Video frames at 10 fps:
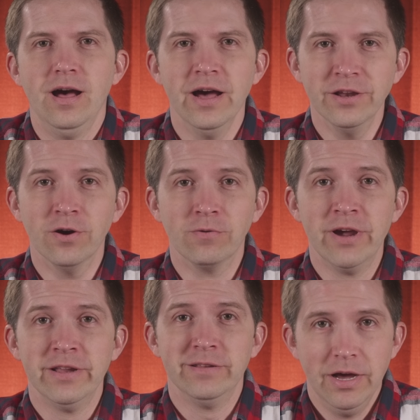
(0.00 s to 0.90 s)
I know,
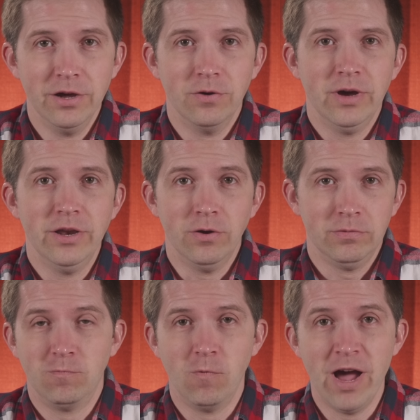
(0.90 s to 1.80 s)
right? I
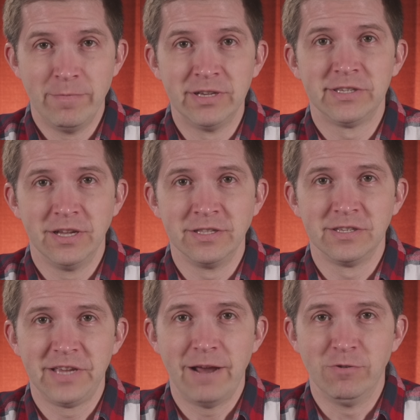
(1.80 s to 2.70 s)
know. Why am I selling
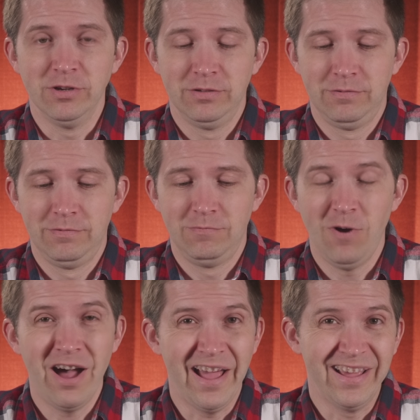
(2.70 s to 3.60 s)
this camera?
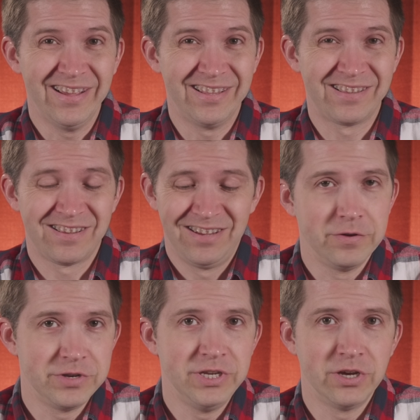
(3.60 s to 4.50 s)
Why? It's
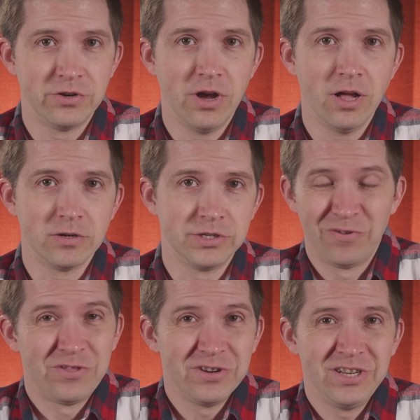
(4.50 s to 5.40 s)
$1,300.
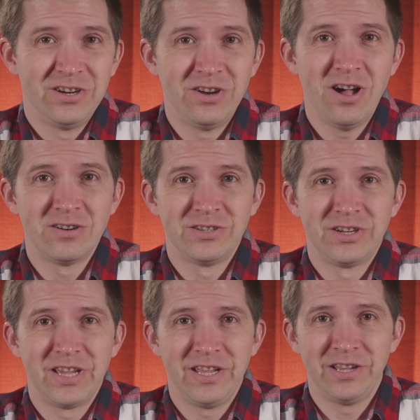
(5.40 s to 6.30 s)
For $1,300,
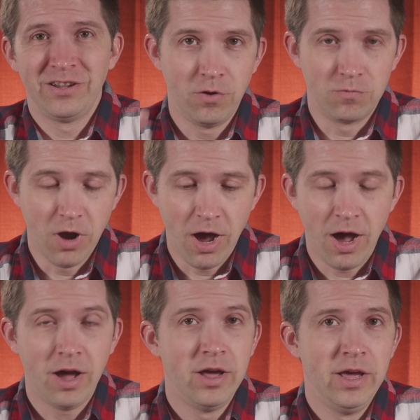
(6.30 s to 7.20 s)
you're getting
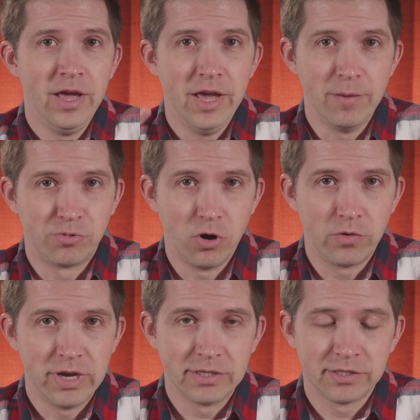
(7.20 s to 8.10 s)
RAW and
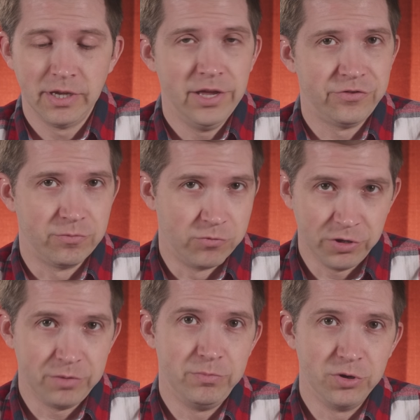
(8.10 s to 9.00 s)
ProRes and some
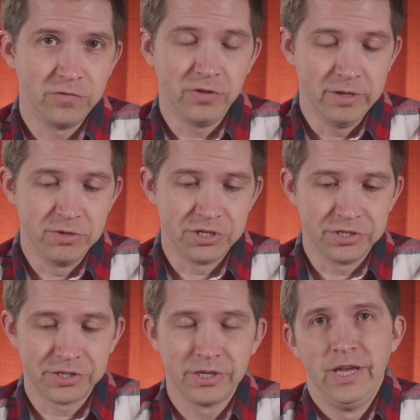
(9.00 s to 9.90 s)
really beautiful
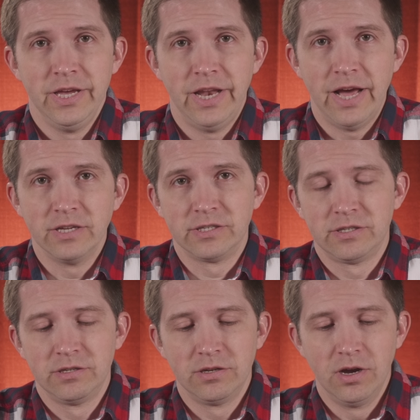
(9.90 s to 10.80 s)
images. It
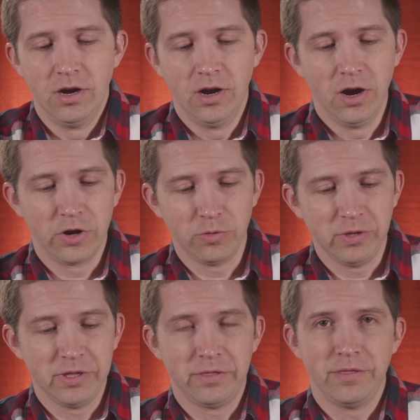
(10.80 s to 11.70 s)
has
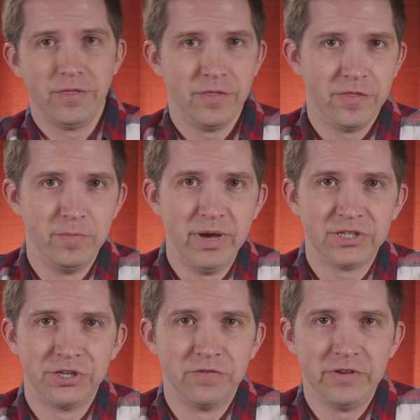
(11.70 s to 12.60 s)
arguably the
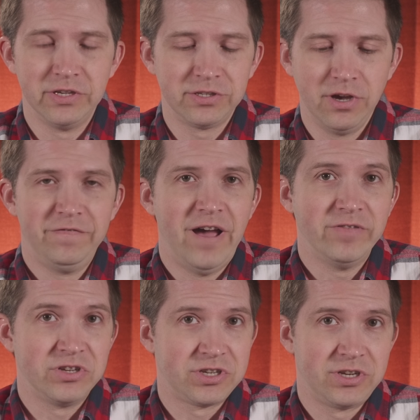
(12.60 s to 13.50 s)
best interface, a
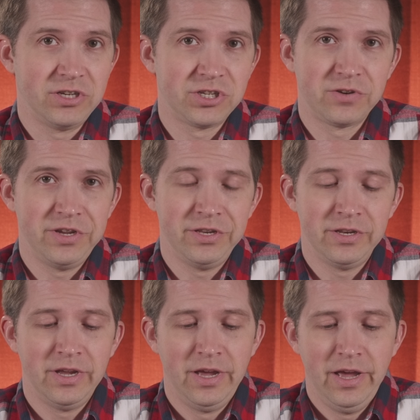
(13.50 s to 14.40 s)
5-inch
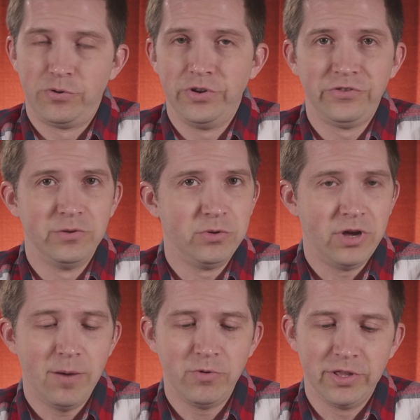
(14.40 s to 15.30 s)
touchscreen, pretty simple to
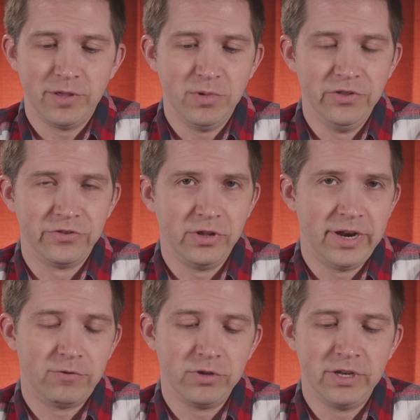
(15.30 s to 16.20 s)
operate. The buttons are laid
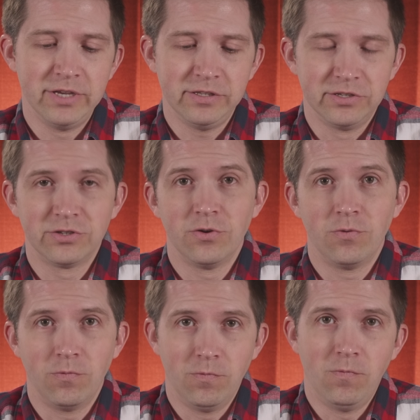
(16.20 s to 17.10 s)
out really nicely.
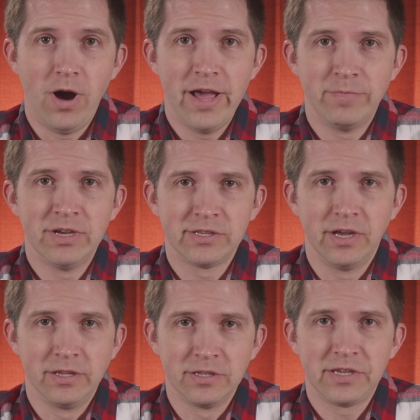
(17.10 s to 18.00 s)
So why am I
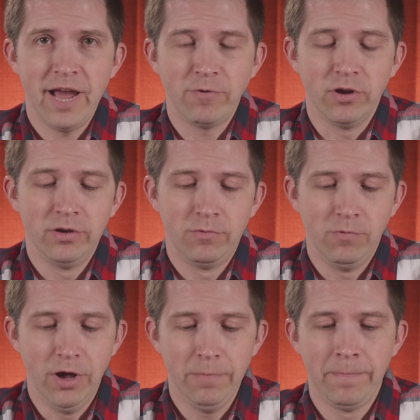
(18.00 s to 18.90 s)
selling this camera?
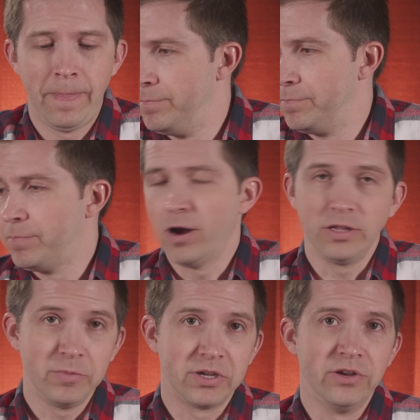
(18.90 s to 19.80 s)
Well,
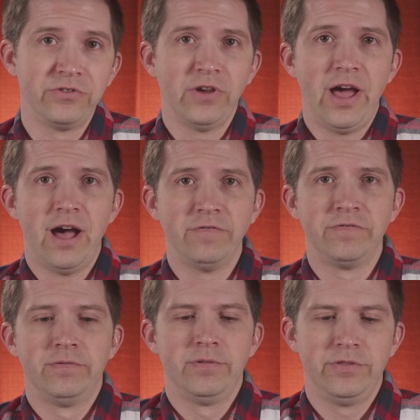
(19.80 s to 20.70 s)
partly because I
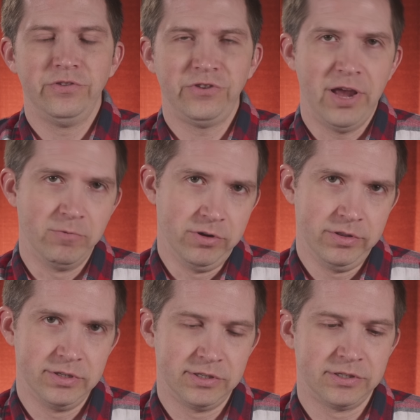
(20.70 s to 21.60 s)
have this camera.
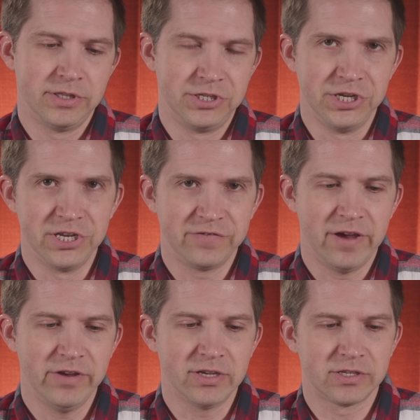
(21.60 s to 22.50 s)
This is the
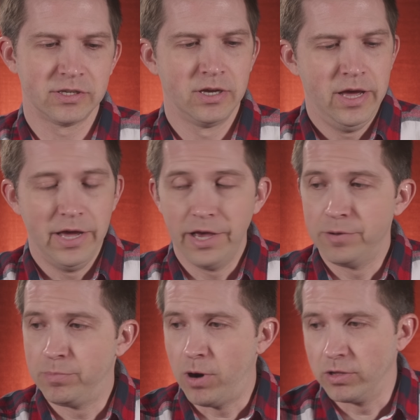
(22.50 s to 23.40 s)
GH5S.
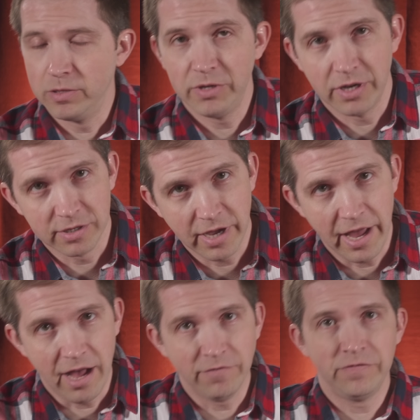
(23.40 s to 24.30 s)
And partly because I
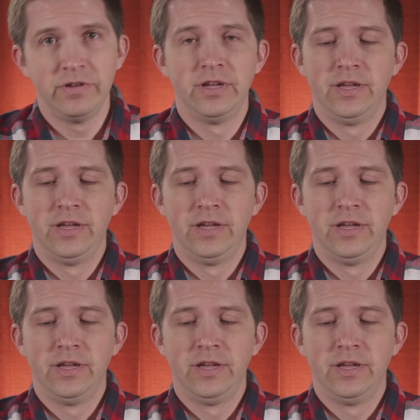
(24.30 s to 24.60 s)
have